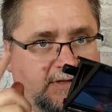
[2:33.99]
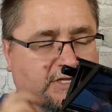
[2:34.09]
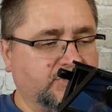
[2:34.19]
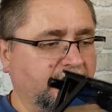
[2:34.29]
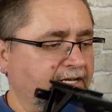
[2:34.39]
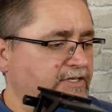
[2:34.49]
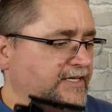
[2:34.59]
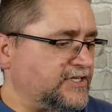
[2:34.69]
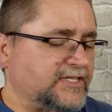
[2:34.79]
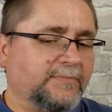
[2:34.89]
I'll show that to
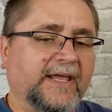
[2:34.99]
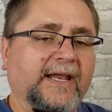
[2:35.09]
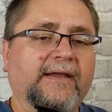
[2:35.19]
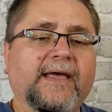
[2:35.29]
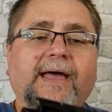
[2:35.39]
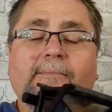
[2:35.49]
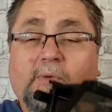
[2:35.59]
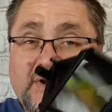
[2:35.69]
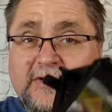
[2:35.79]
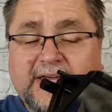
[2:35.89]
you in just a minute. But
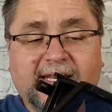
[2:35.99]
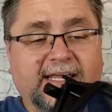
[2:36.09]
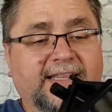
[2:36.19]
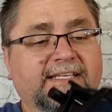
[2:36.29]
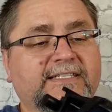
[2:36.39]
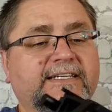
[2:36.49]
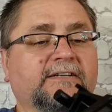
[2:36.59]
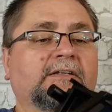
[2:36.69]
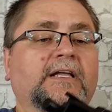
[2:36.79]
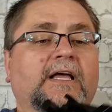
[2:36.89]
what do you get in this
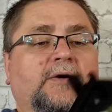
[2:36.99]
deal?